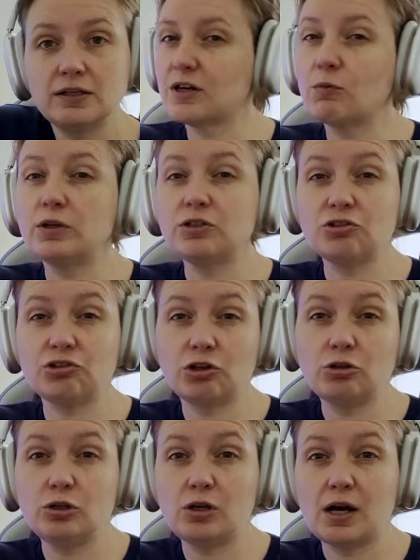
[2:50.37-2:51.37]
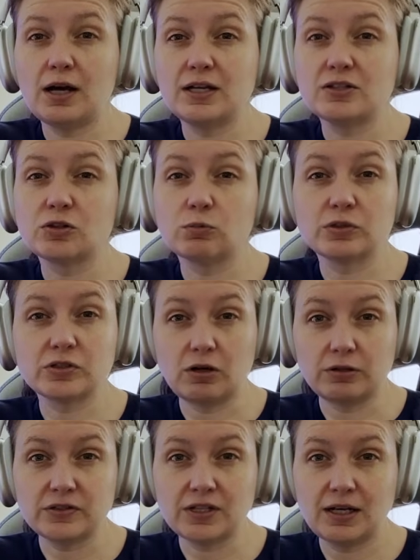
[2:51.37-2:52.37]
And I wanted to show you guys the
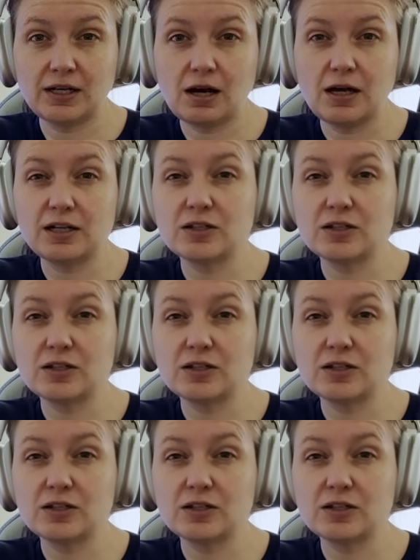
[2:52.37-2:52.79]
results I got,